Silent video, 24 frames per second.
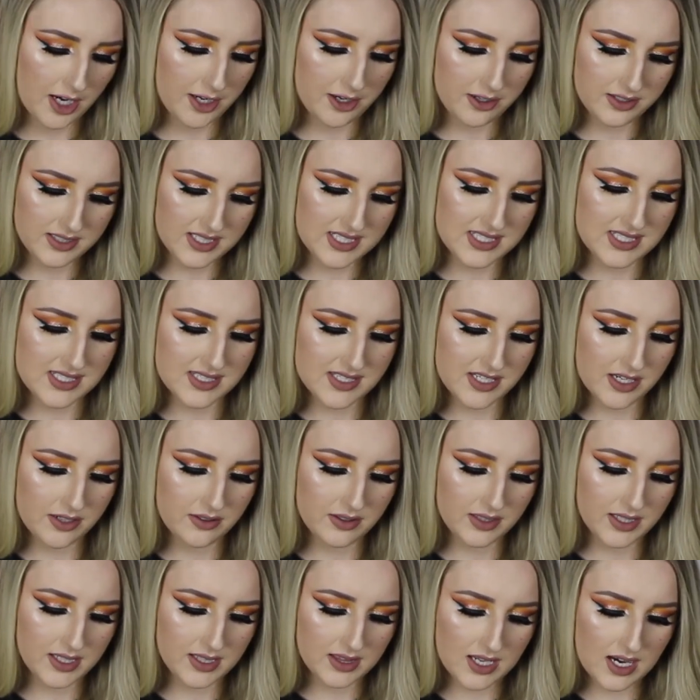I don't
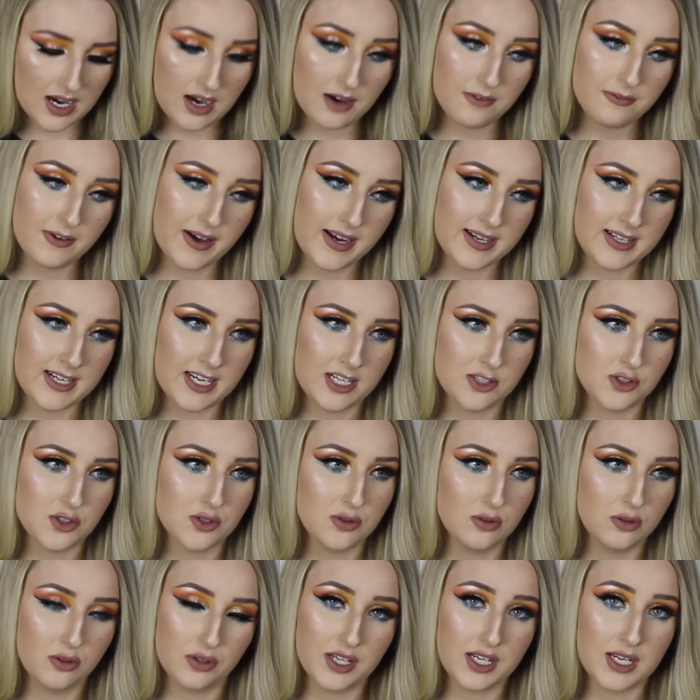necessarily love a
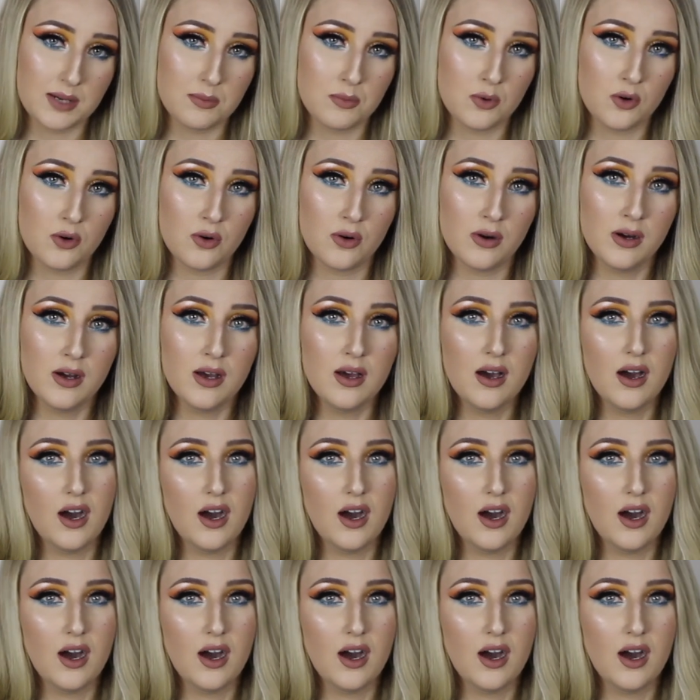natural look anymore.